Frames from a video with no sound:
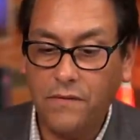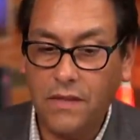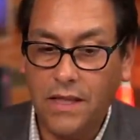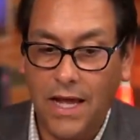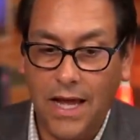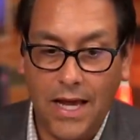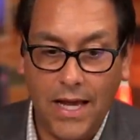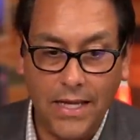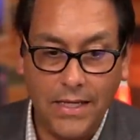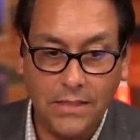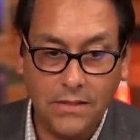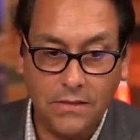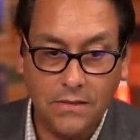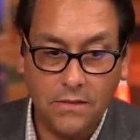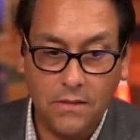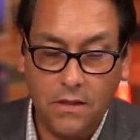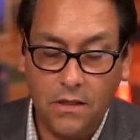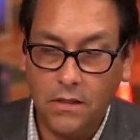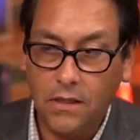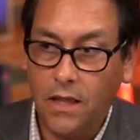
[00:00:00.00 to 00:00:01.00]

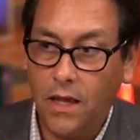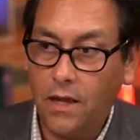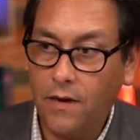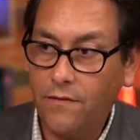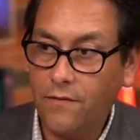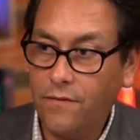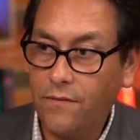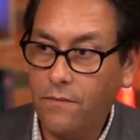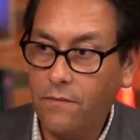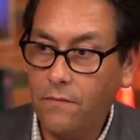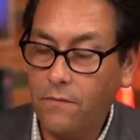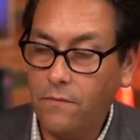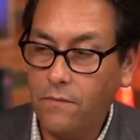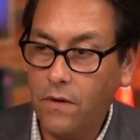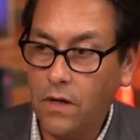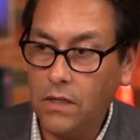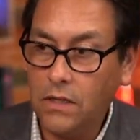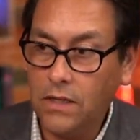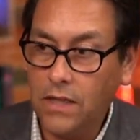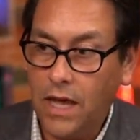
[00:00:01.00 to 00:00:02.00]
lies, a lot of
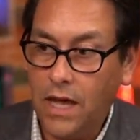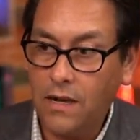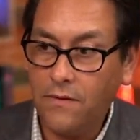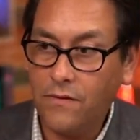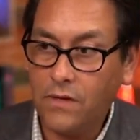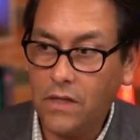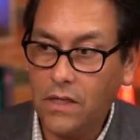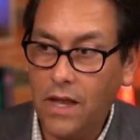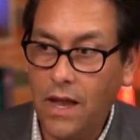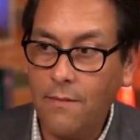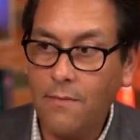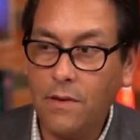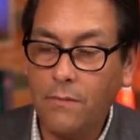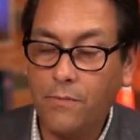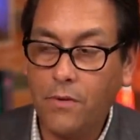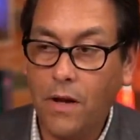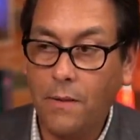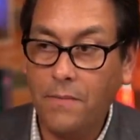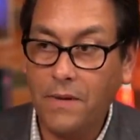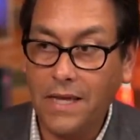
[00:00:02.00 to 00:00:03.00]
a lot of climate
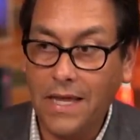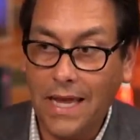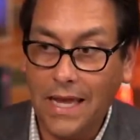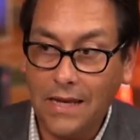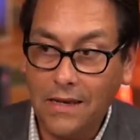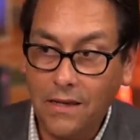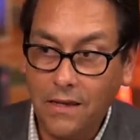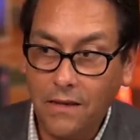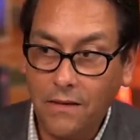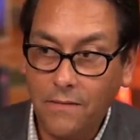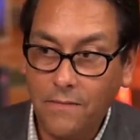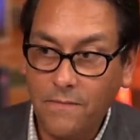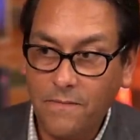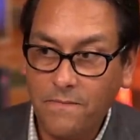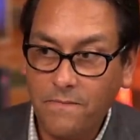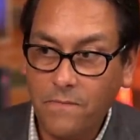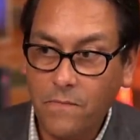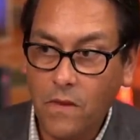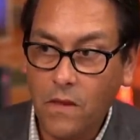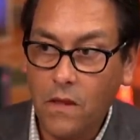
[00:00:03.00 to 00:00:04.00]
propaganda,
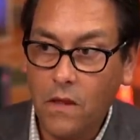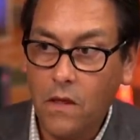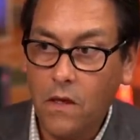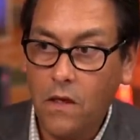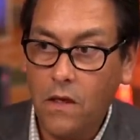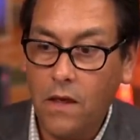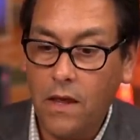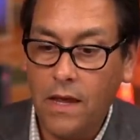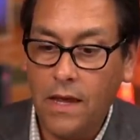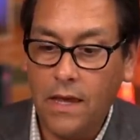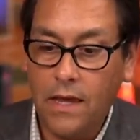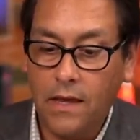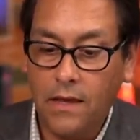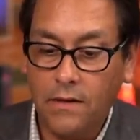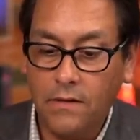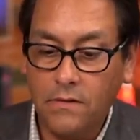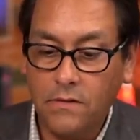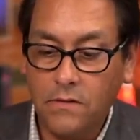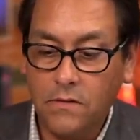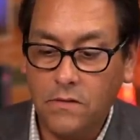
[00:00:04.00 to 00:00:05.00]

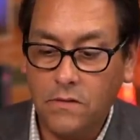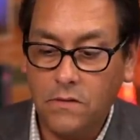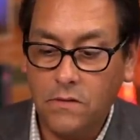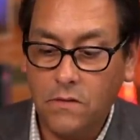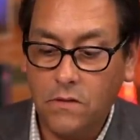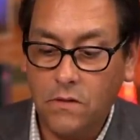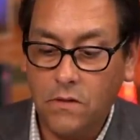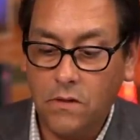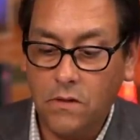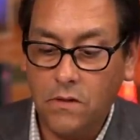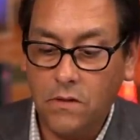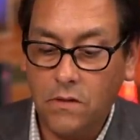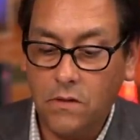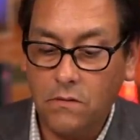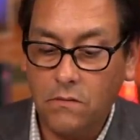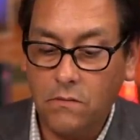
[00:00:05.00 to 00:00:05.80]
and uh,